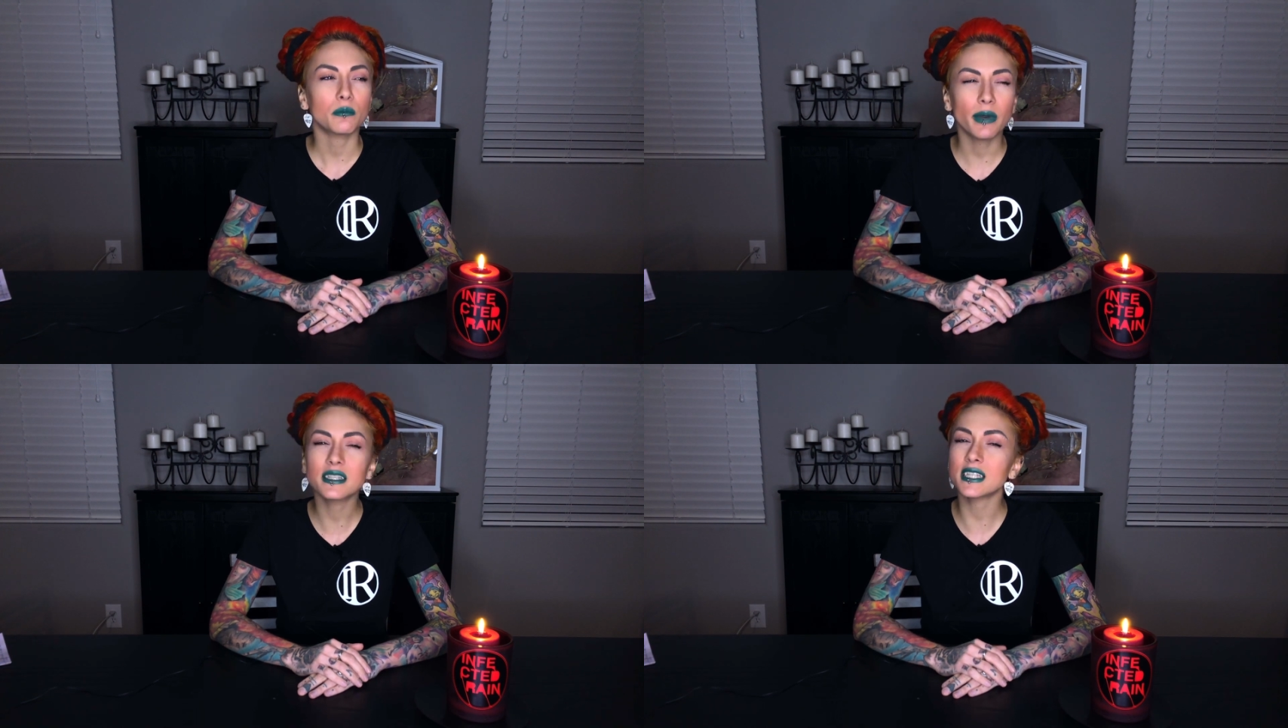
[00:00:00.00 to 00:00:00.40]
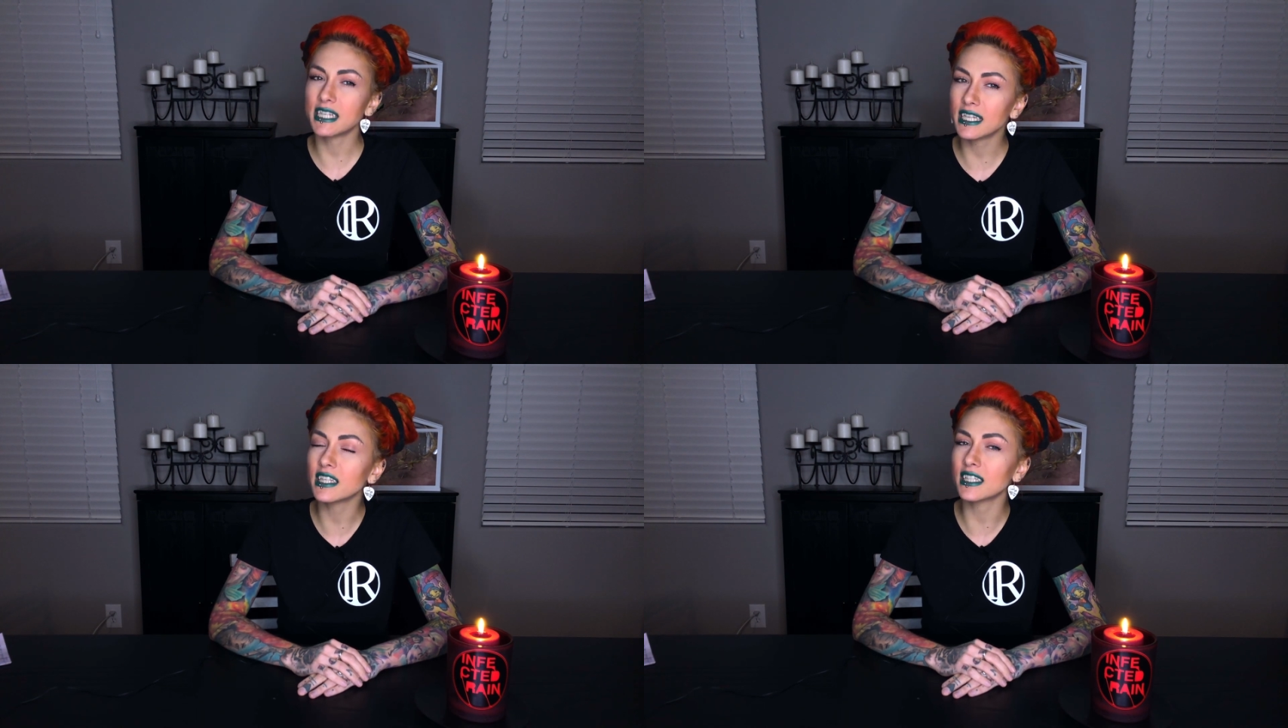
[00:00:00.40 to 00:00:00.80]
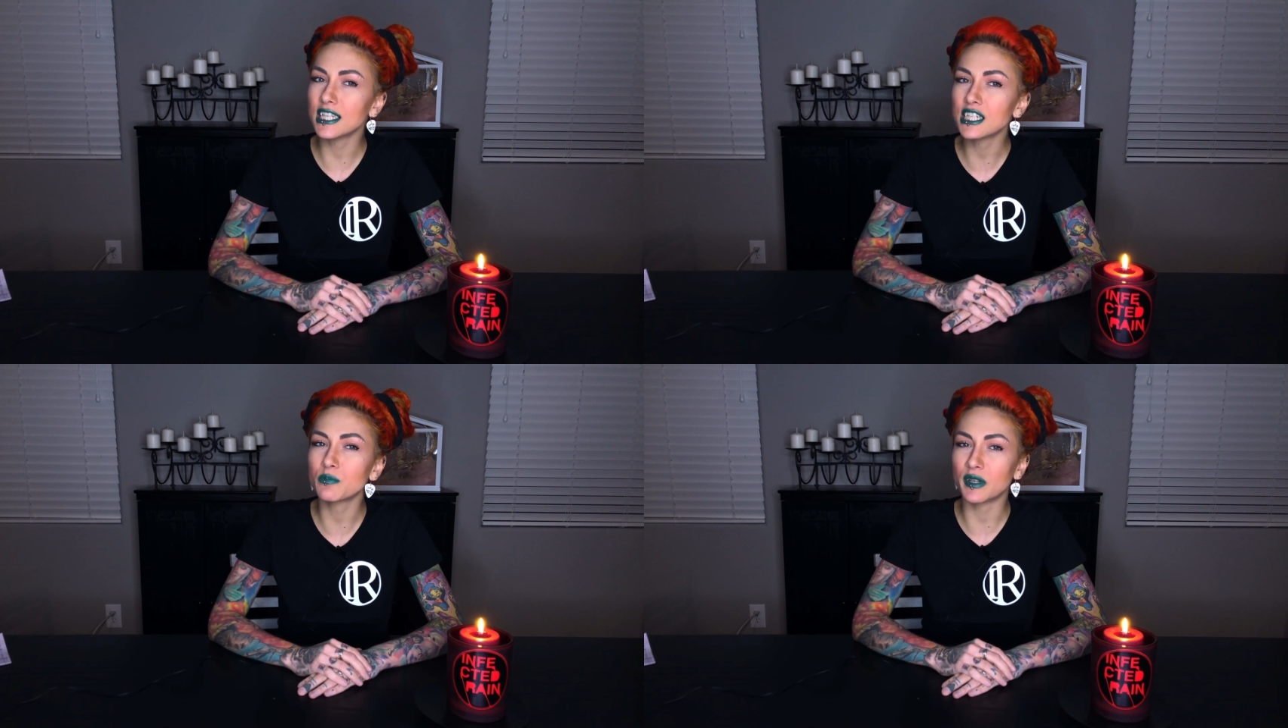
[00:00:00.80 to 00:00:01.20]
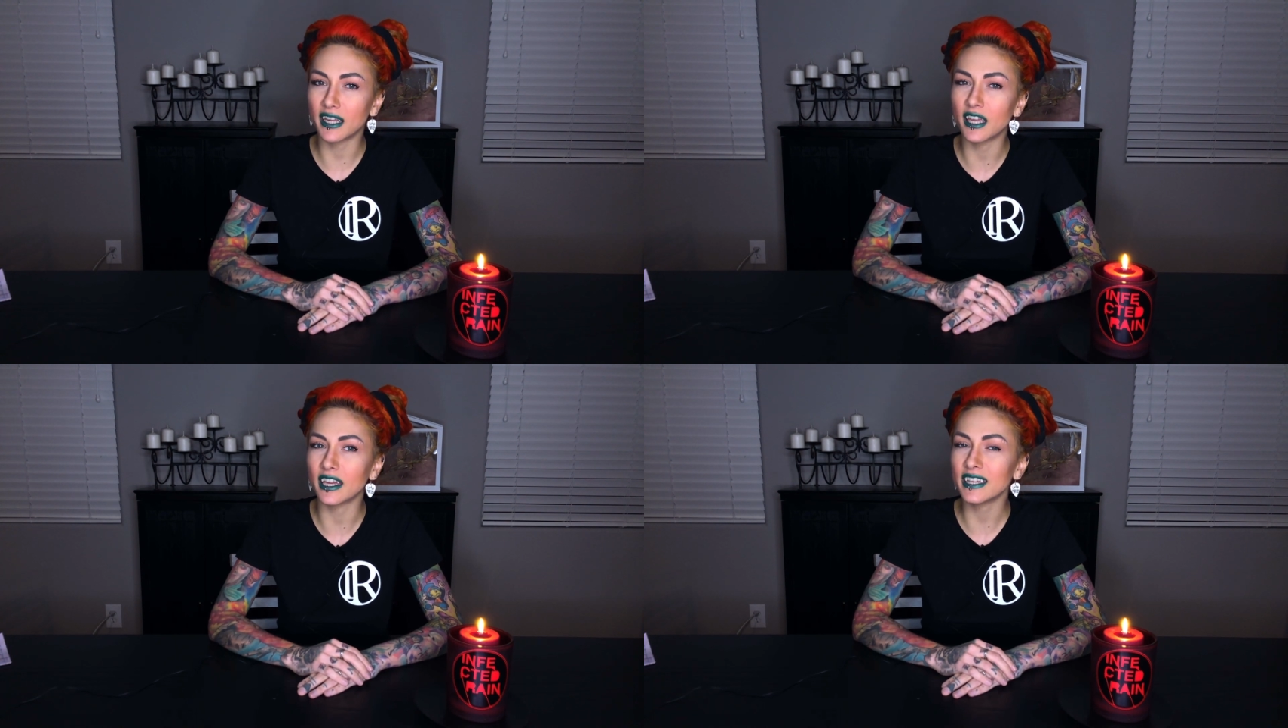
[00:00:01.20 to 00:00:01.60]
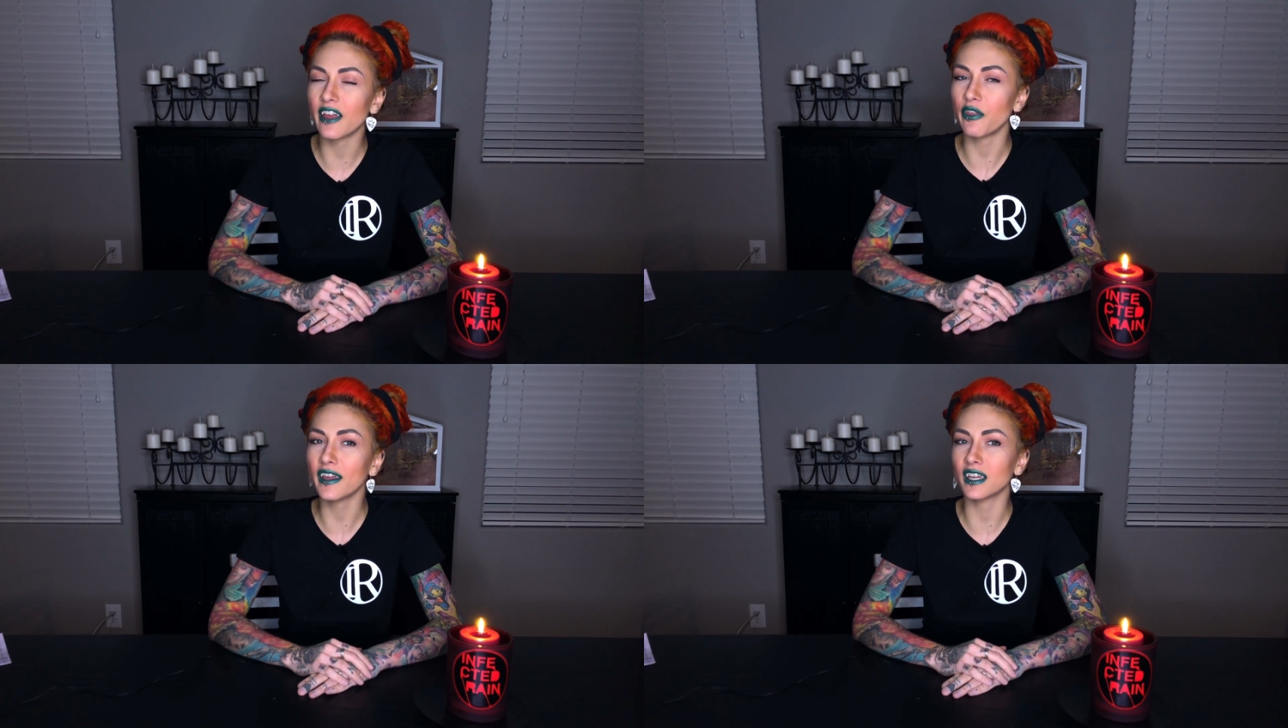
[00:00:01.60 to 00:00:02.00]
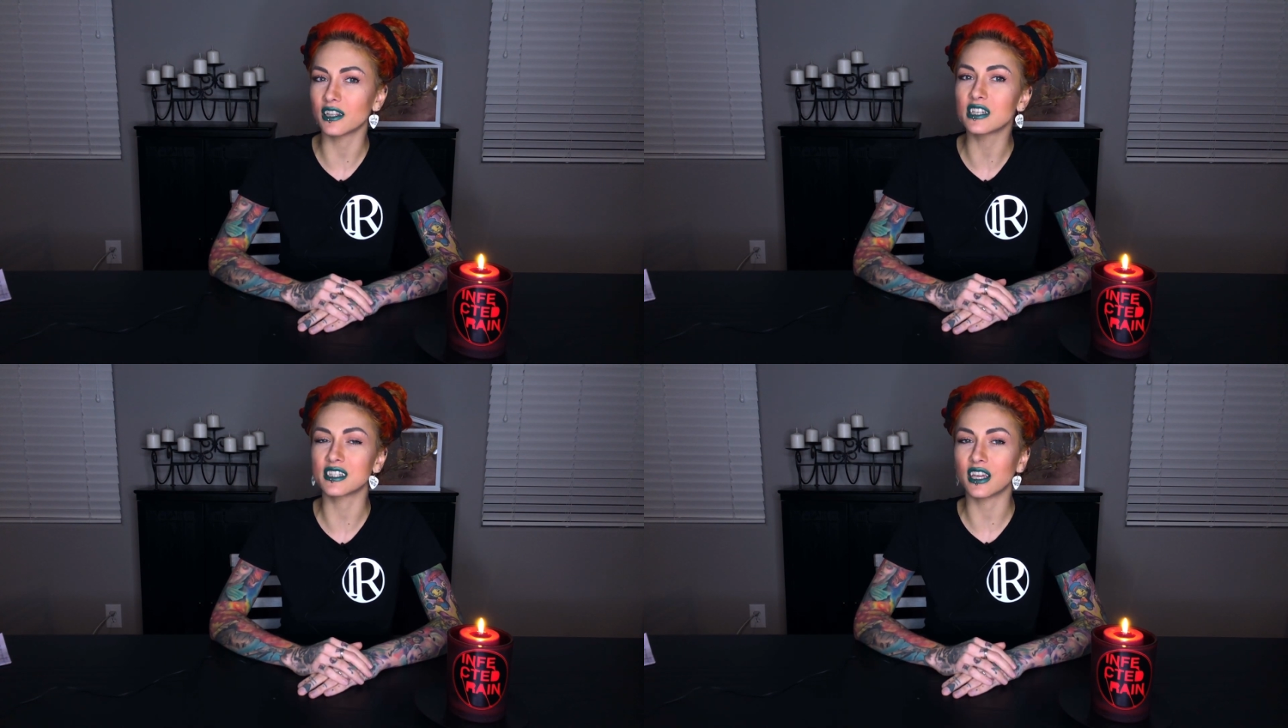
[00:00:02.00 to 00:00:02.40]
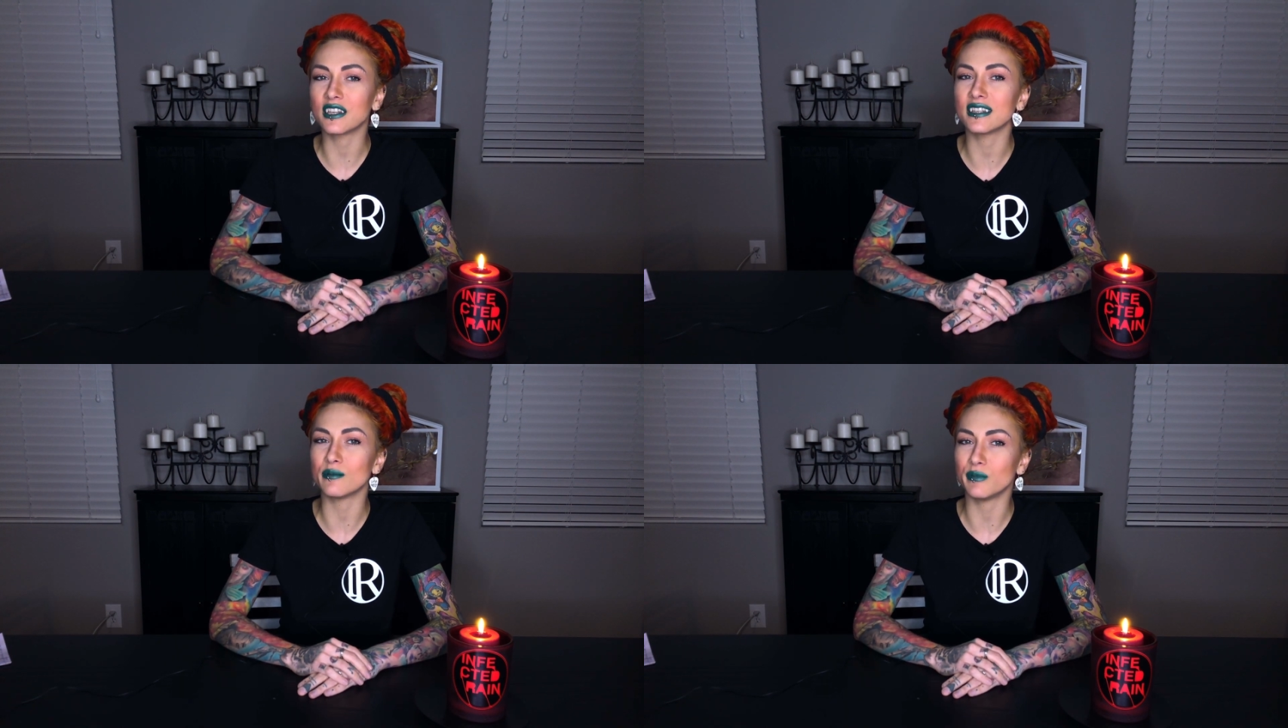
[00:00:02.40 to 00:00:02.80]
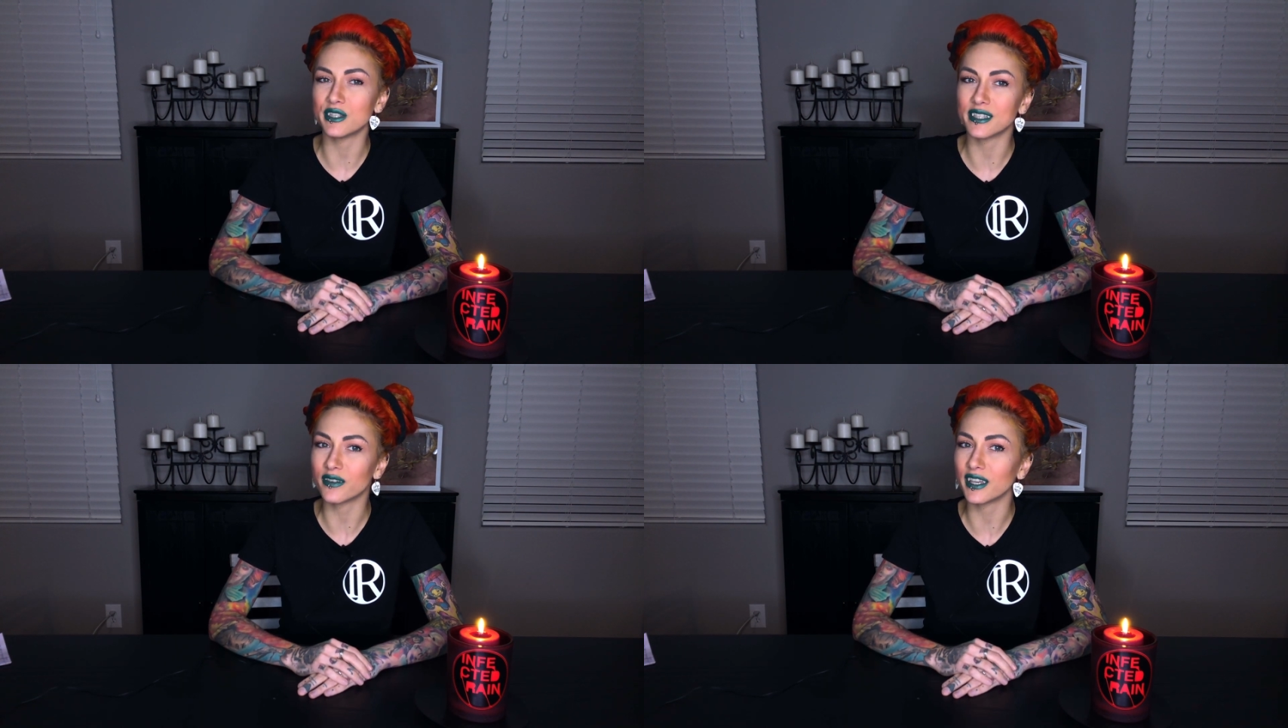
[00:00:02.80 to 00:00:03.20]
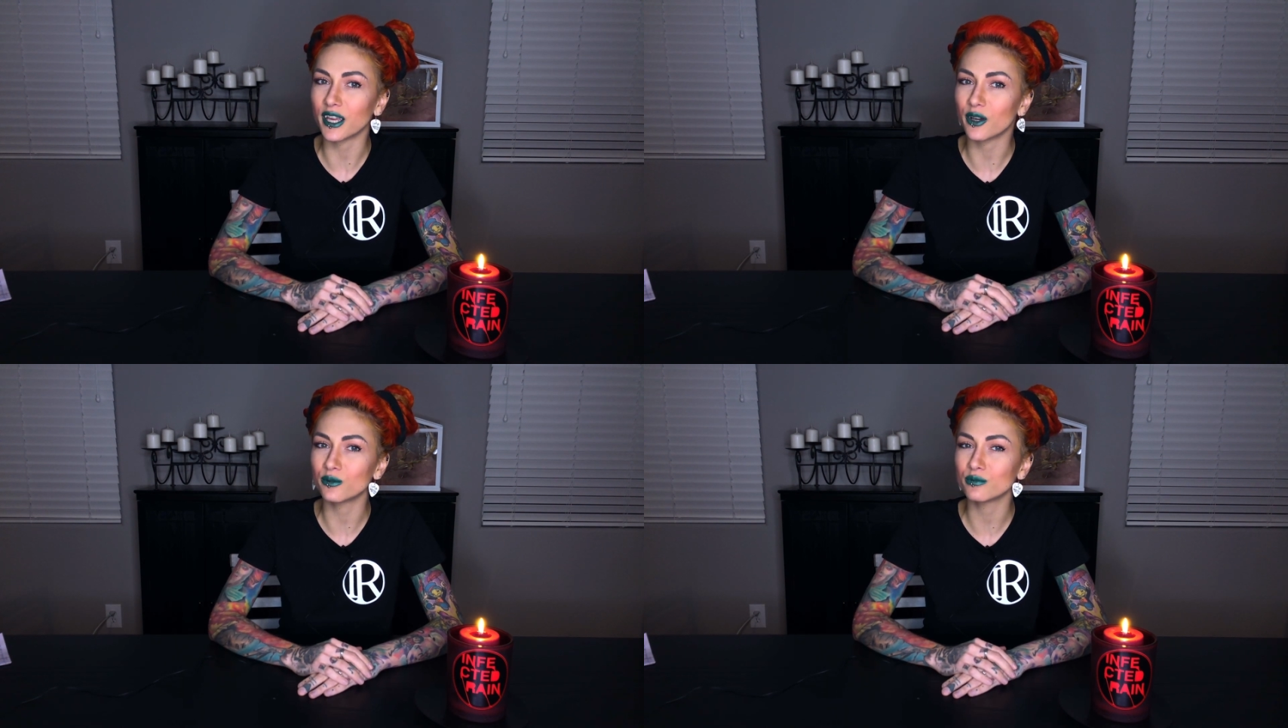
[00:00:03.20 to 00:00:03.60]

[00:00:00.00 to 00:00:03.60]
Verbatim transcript: but still it looks pretty good i think it looks good in the music video